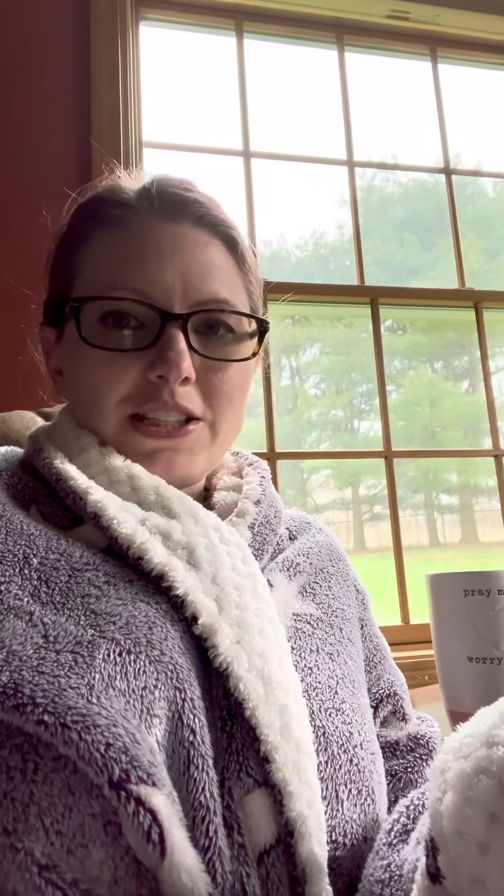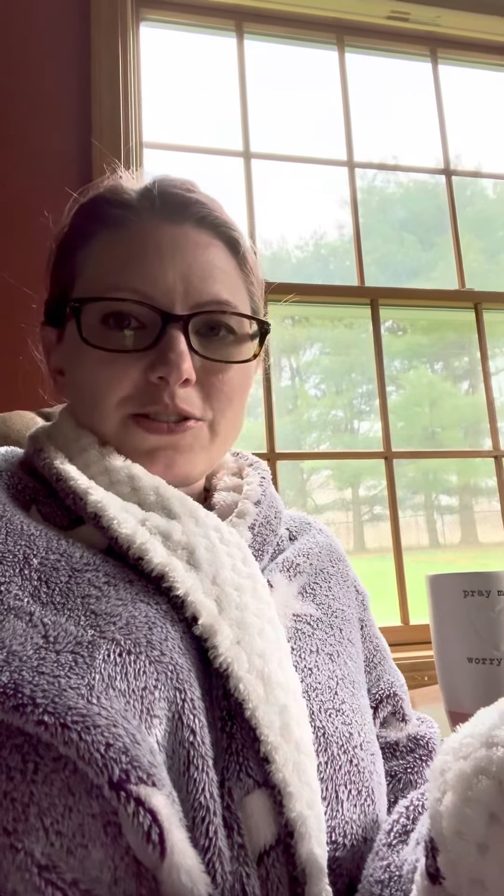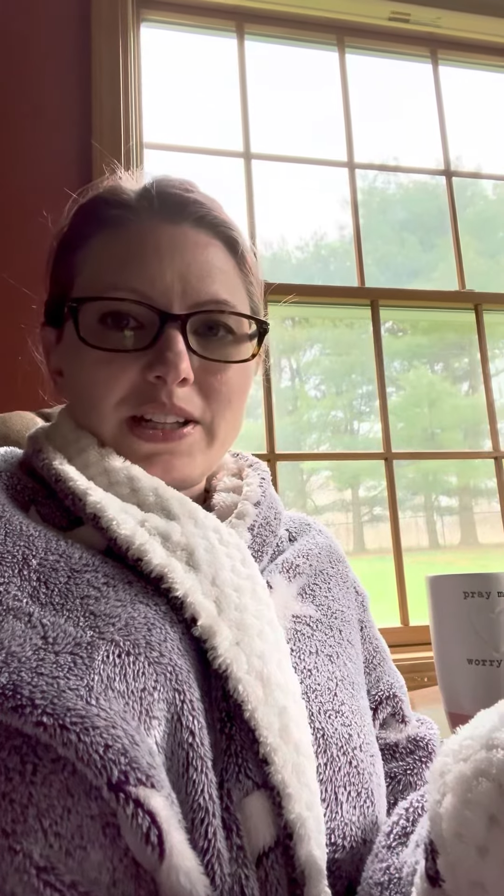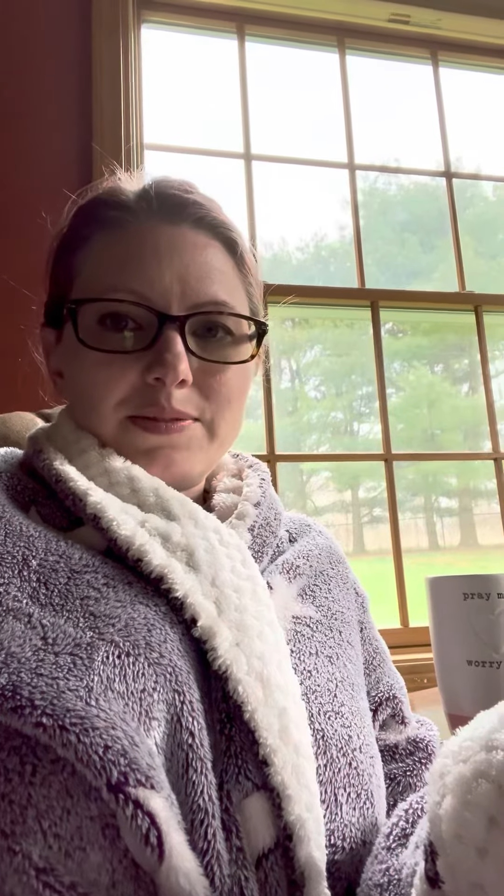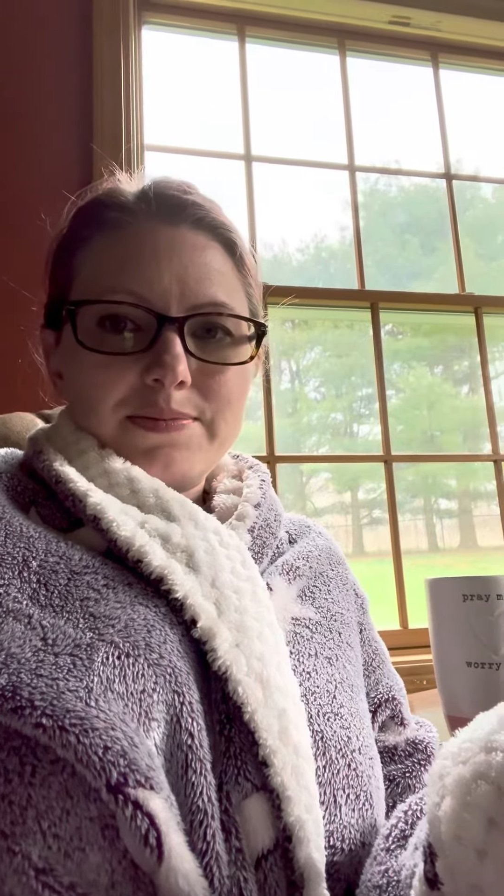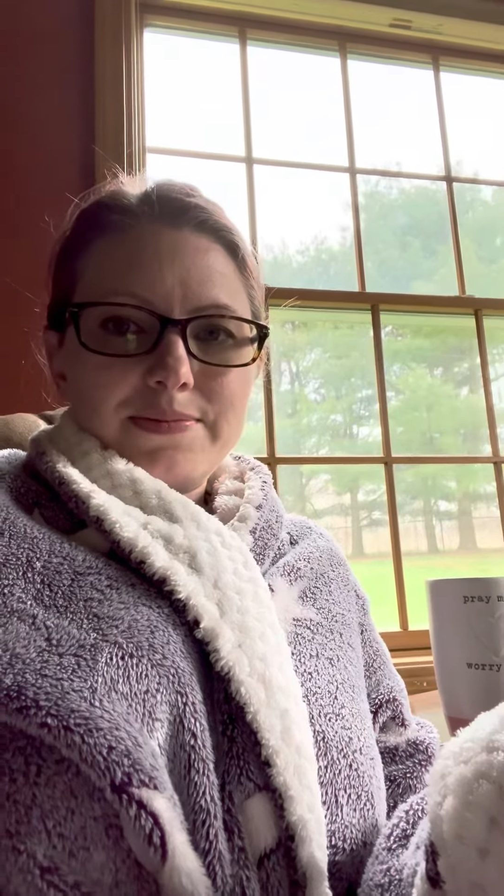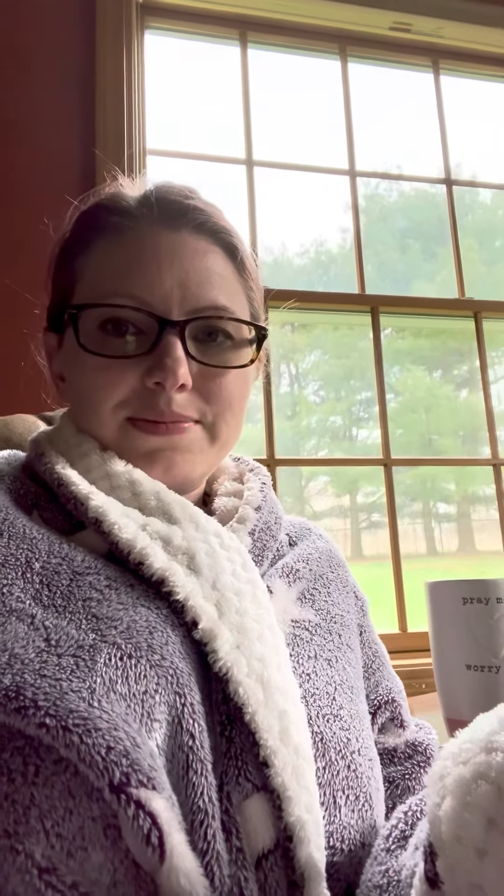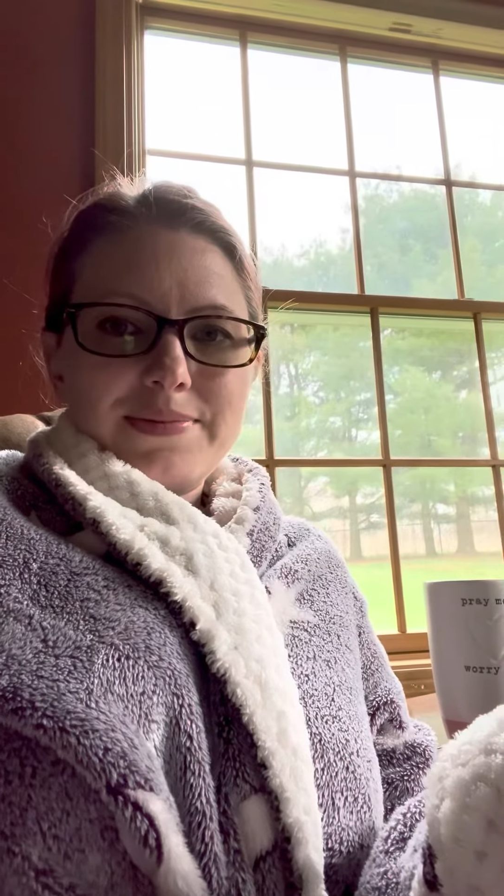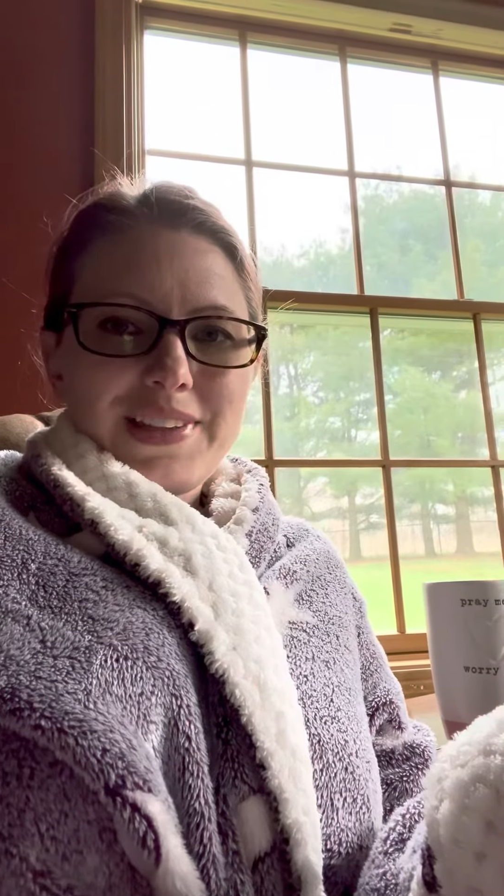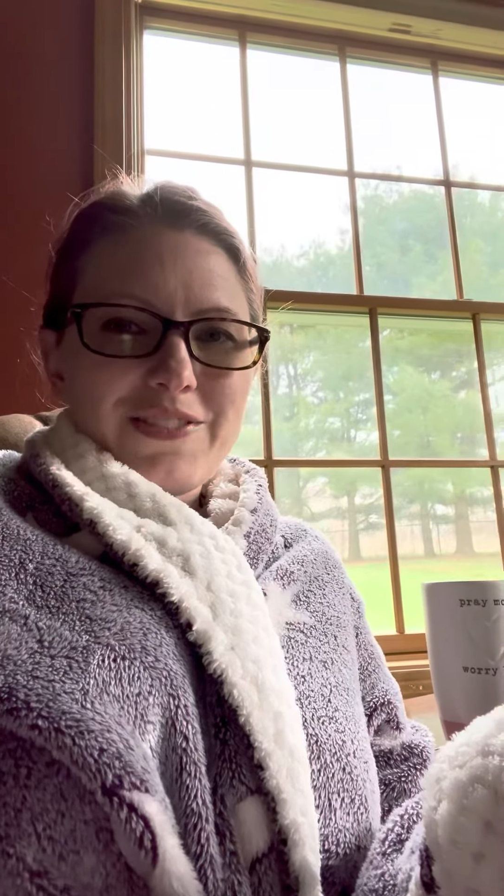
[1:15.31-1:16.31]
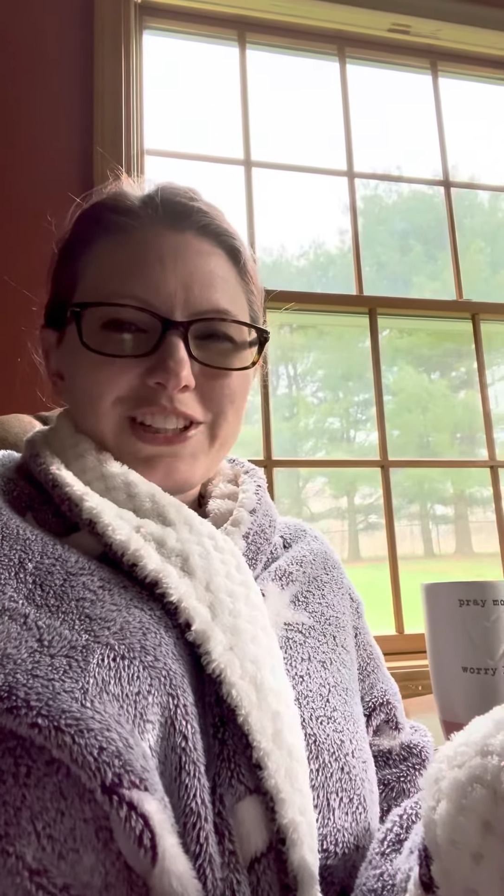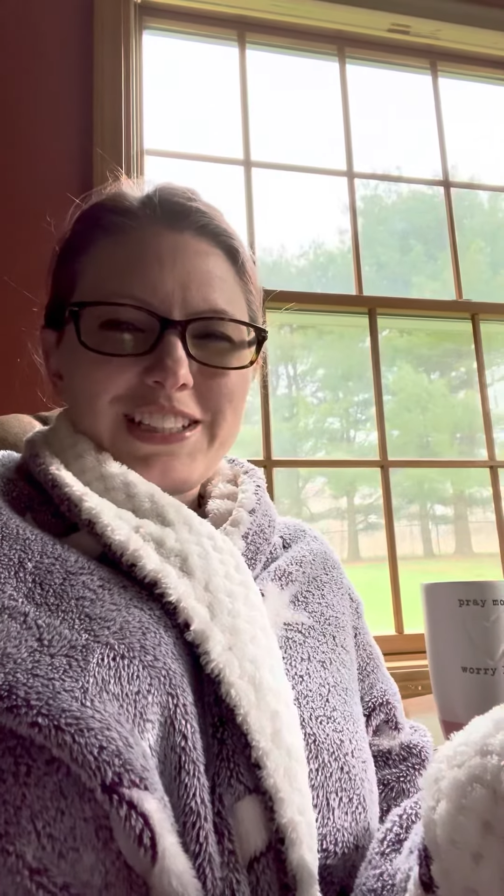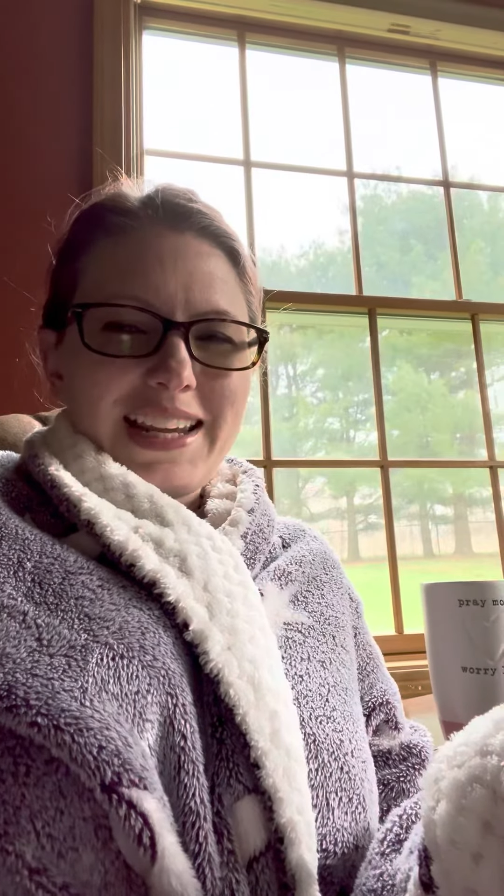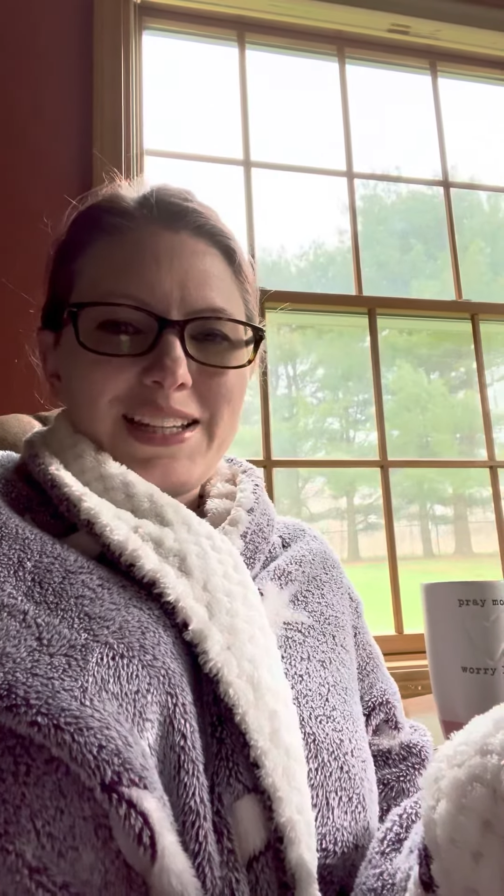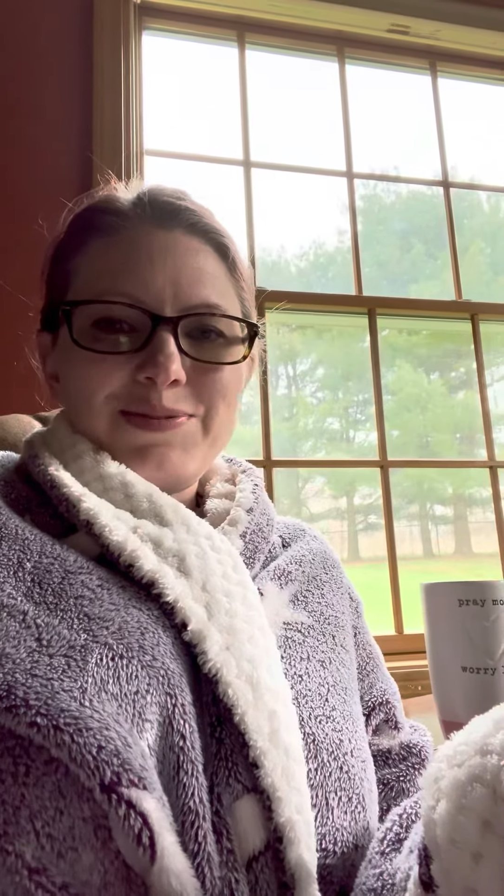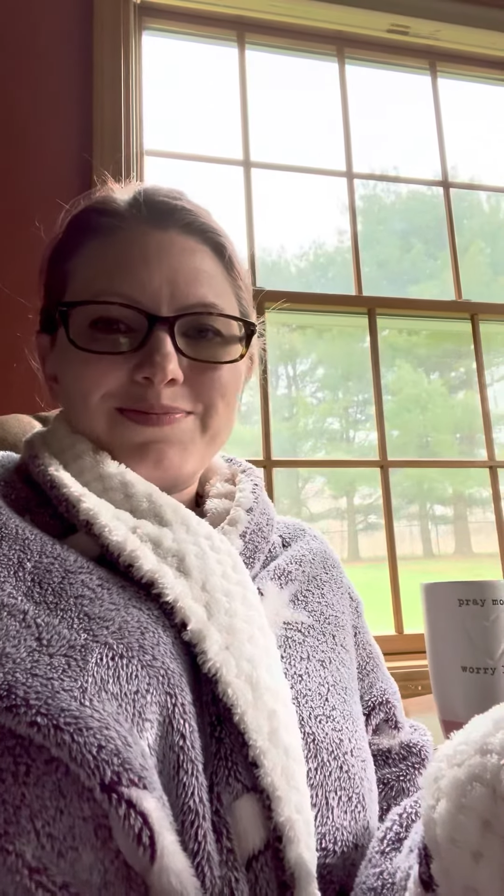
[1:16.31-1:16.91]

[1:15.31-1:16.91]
right. Have a good day.